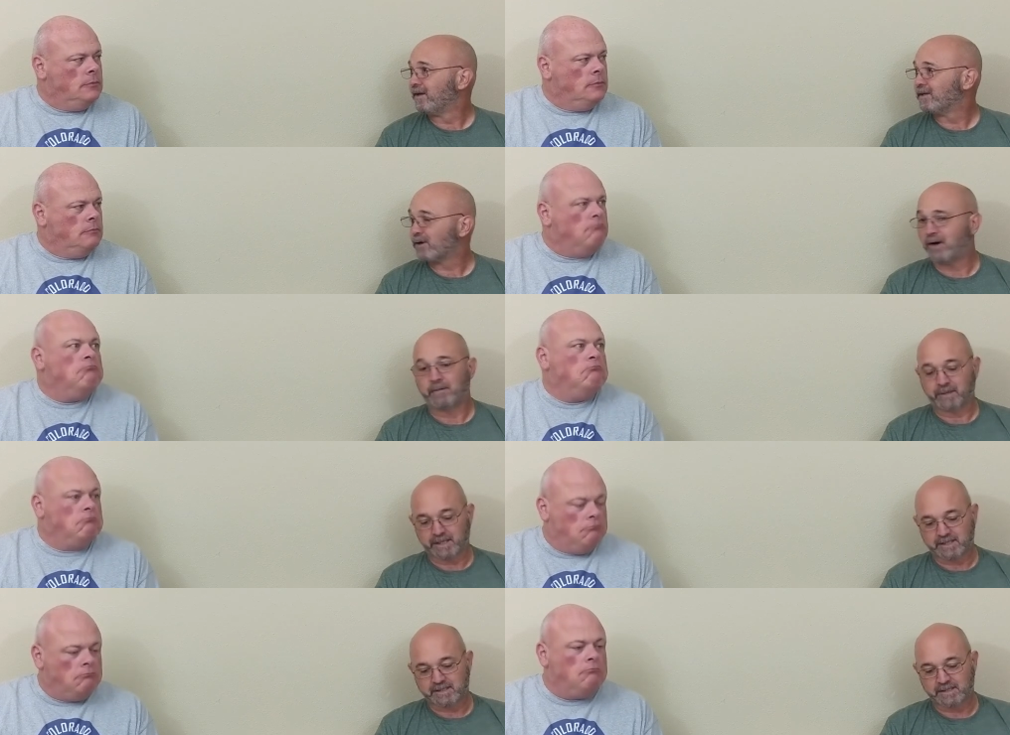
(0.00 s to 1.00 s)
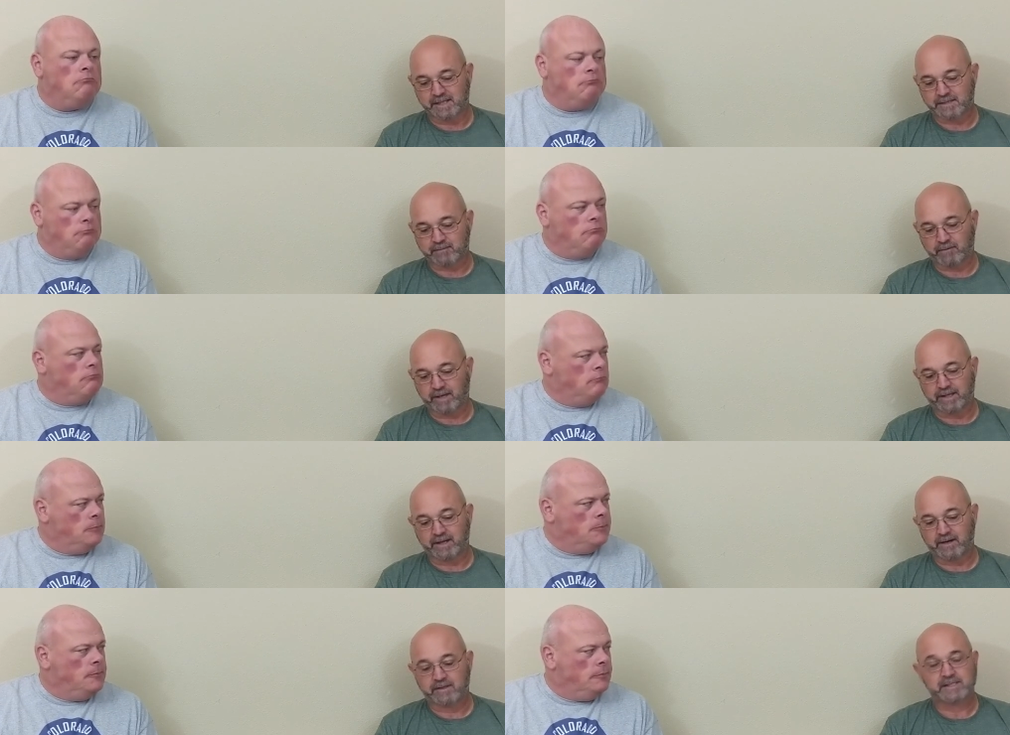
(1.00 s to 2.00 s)
Speaker 1: So I mean that's that's right
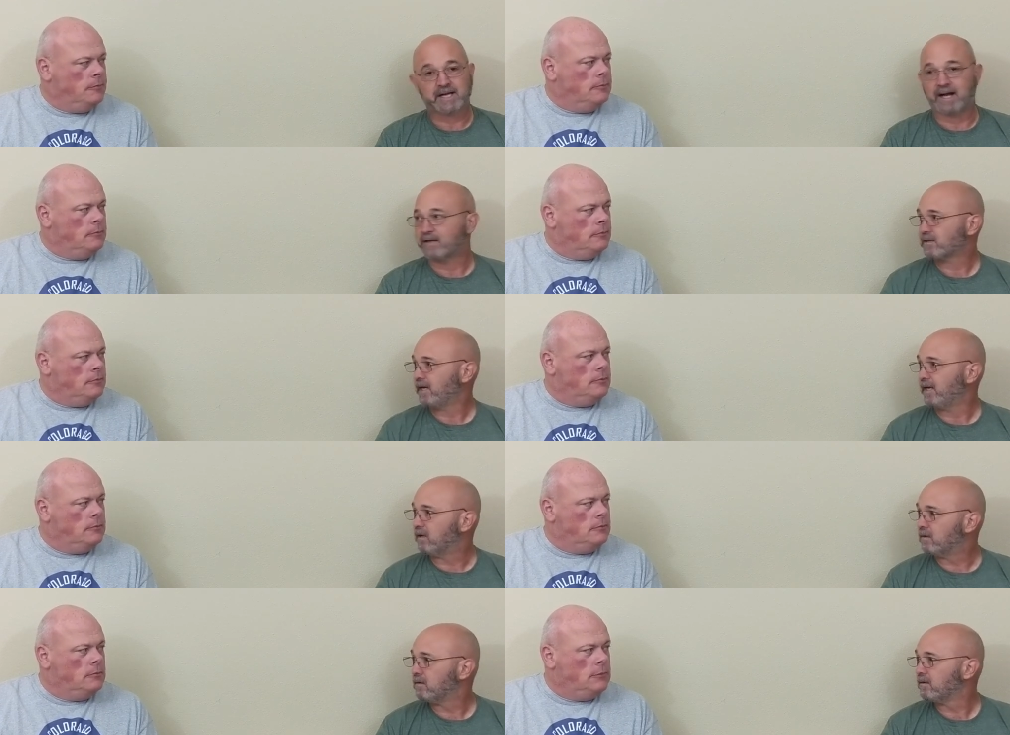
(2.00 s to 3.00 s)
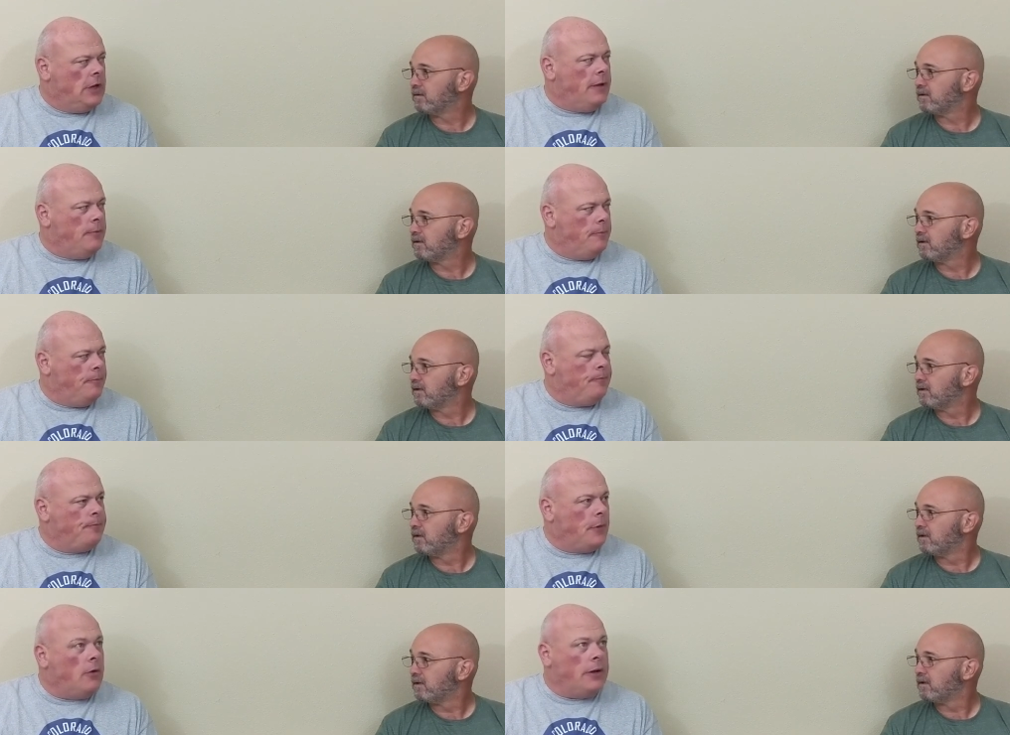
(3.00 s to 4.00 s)
there in Scottish Light. Yeah.
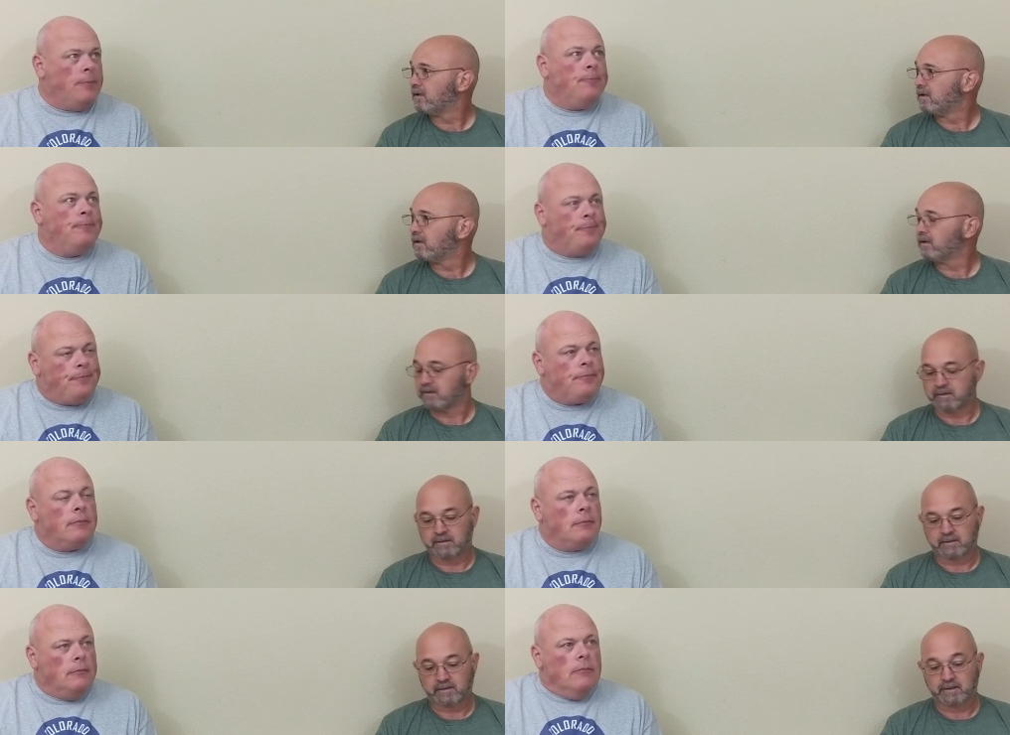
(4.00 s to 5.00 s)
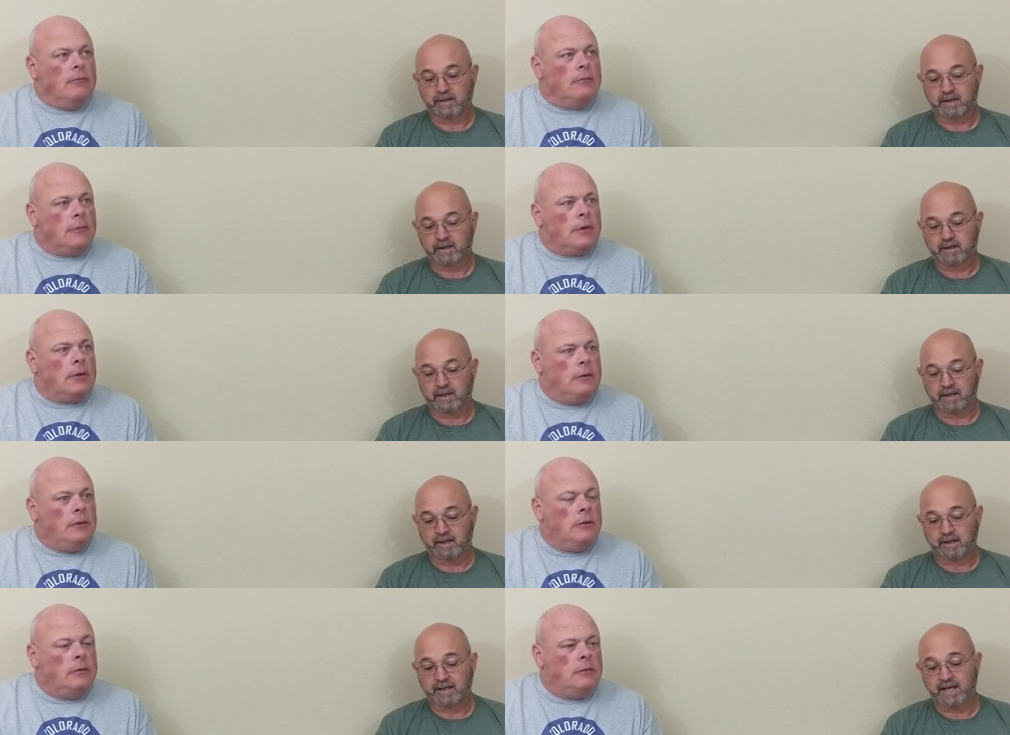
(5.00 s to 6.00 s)
Speaker 2: Okay. Yeah.
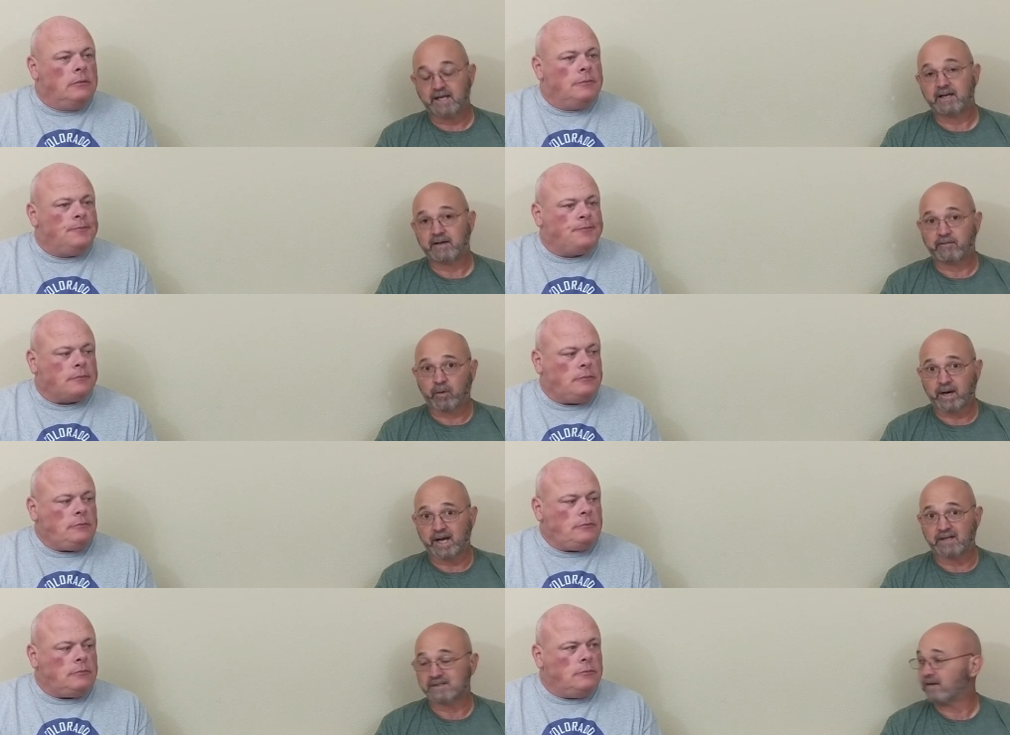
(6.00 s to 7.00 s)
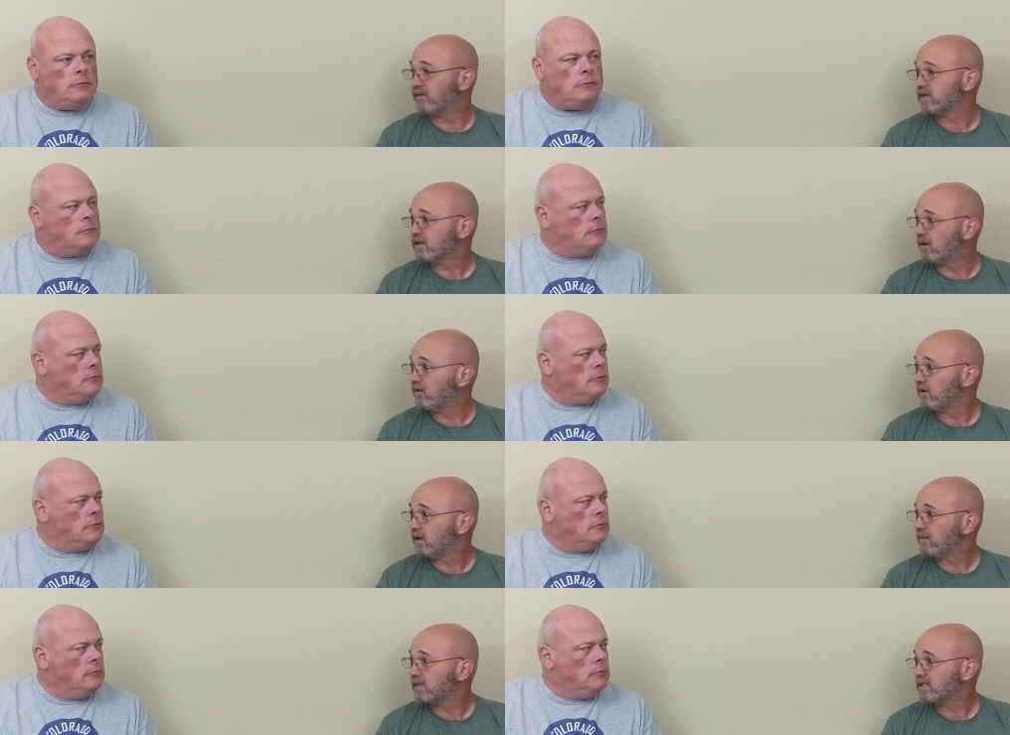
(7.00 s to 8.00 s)
Speaker 1: And again, you get four gallons of it, so
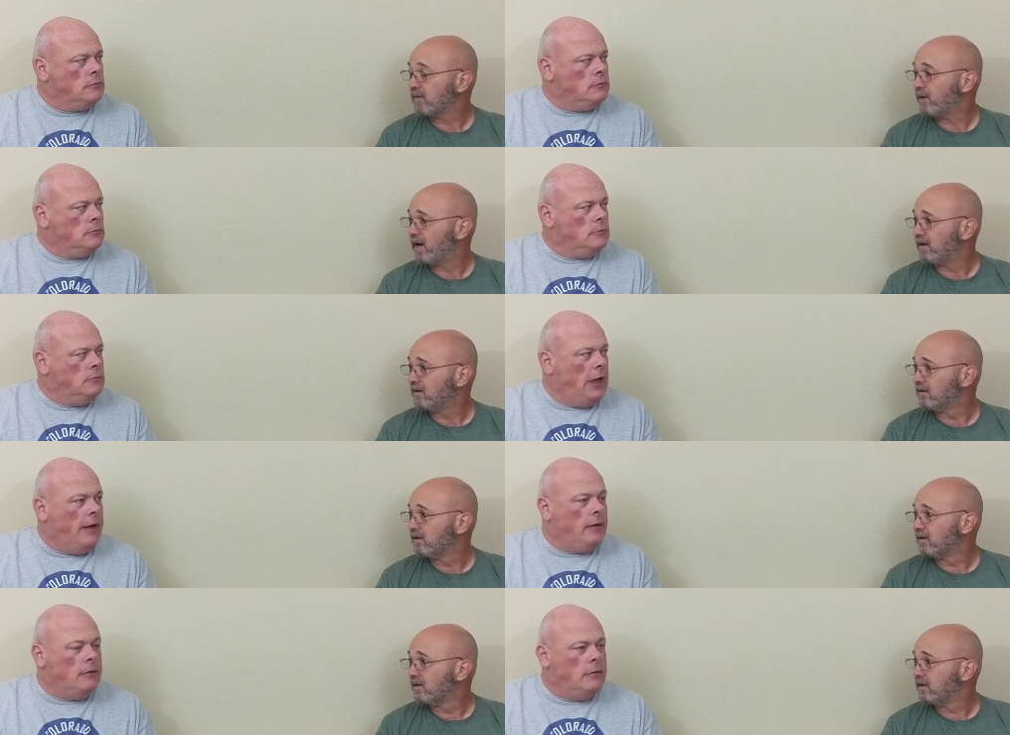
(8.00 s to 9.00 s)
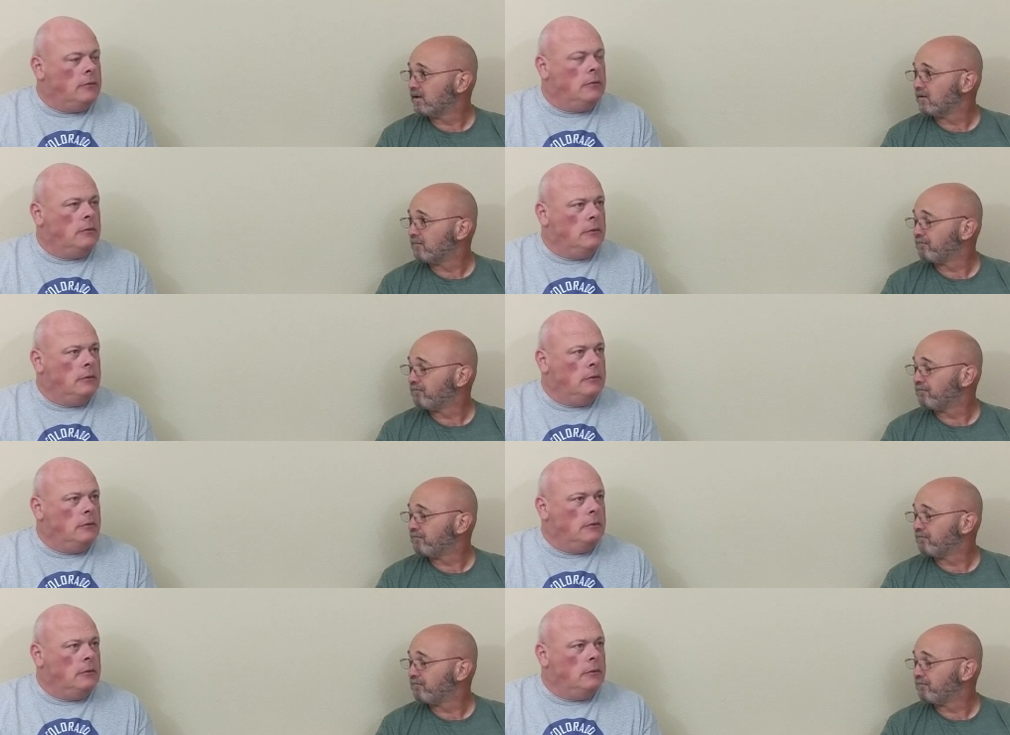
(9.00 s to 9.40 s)
I mean that's not bad. Yeah. Yeah.